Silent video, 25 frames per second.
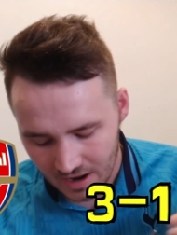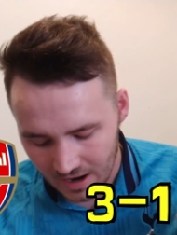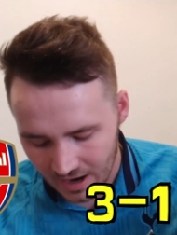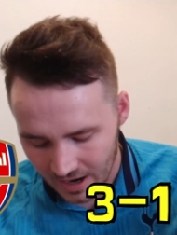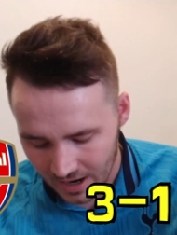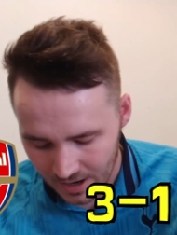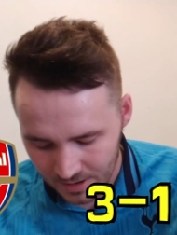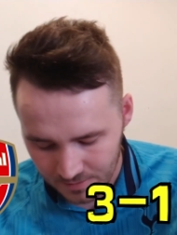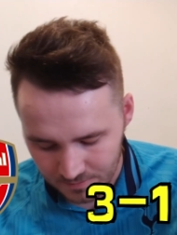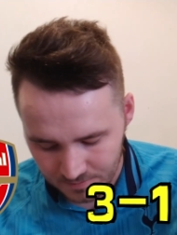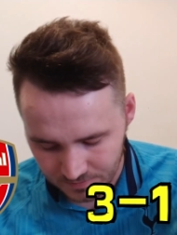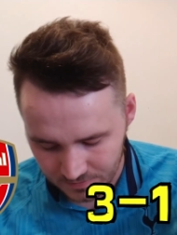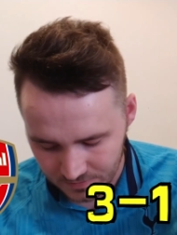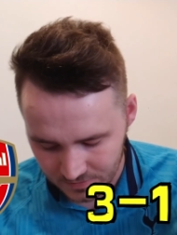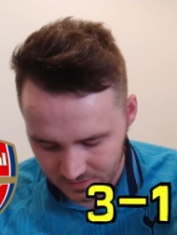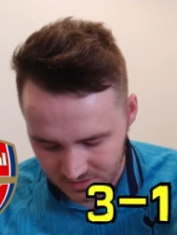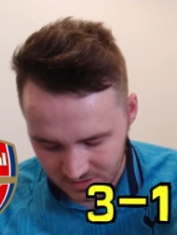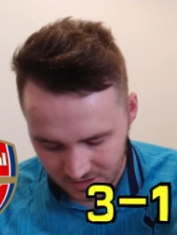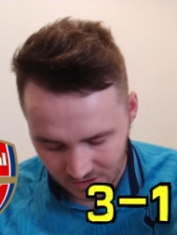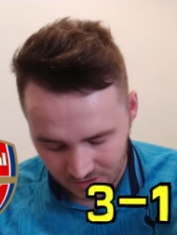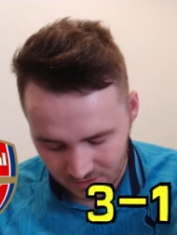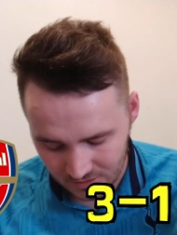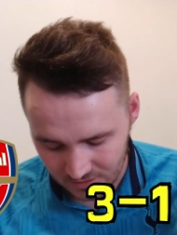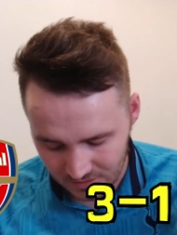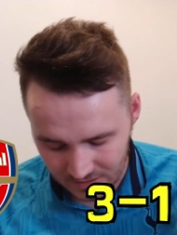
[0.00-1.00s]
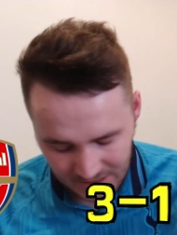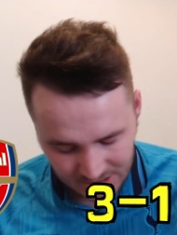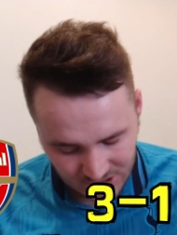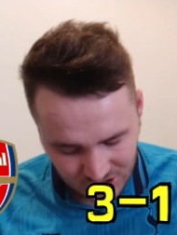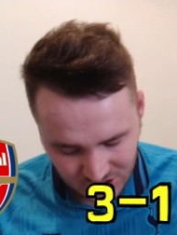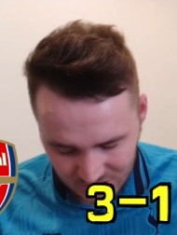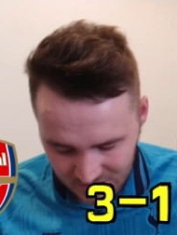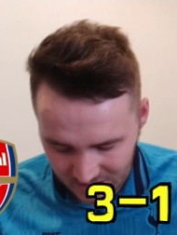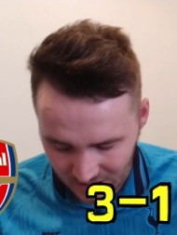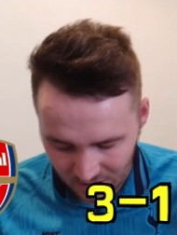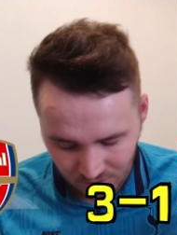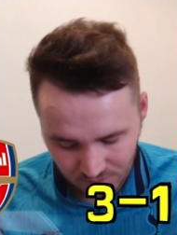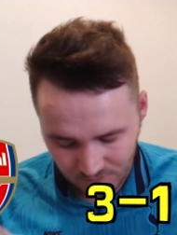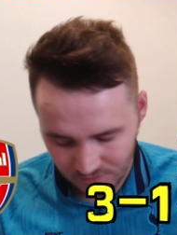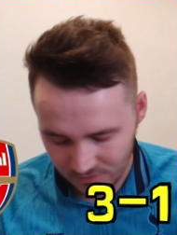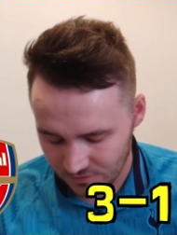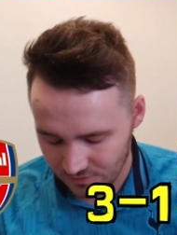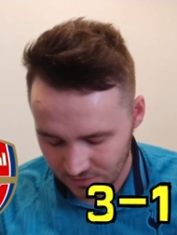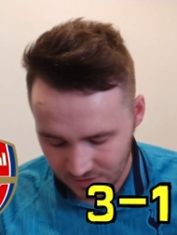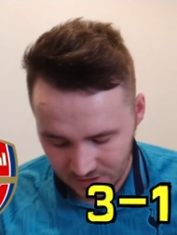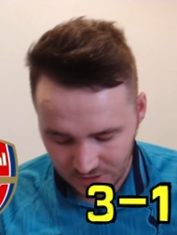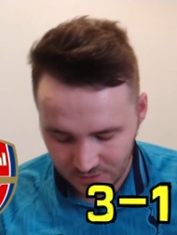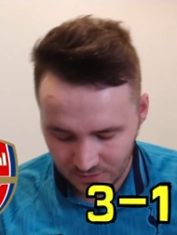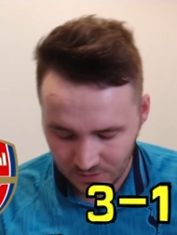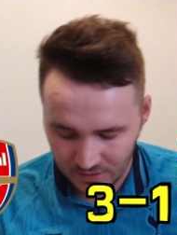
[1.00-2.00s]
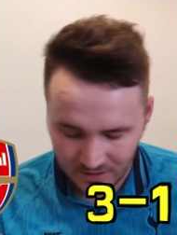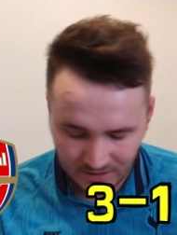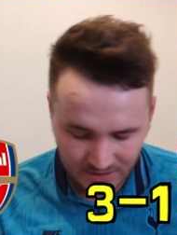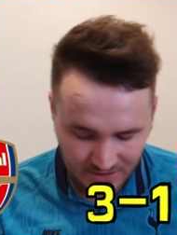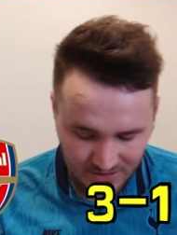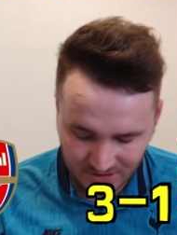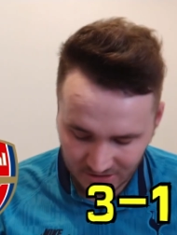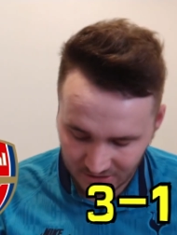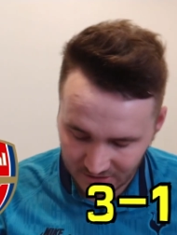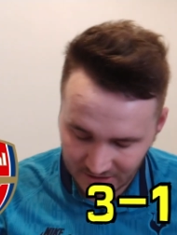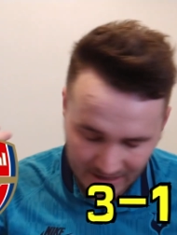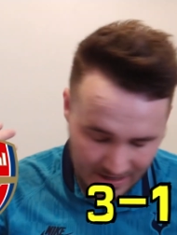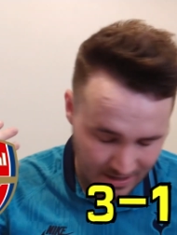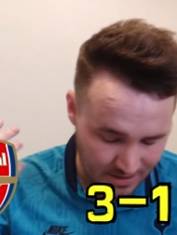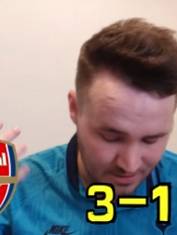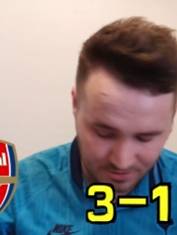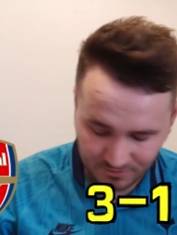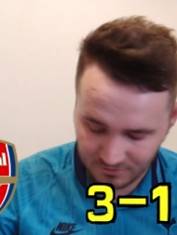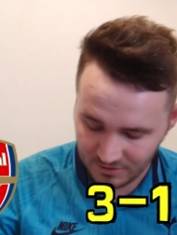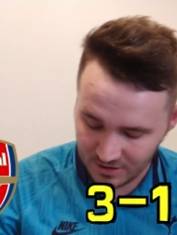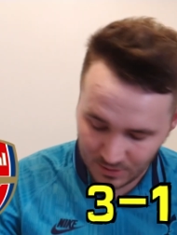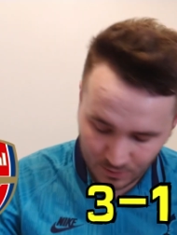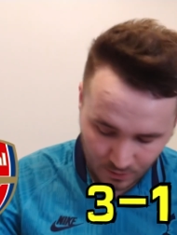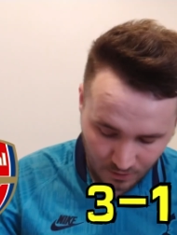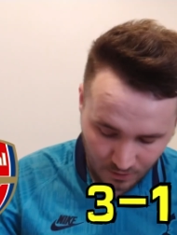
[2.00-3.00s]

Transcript: Um, so let's just get on really quickly. So yeah, three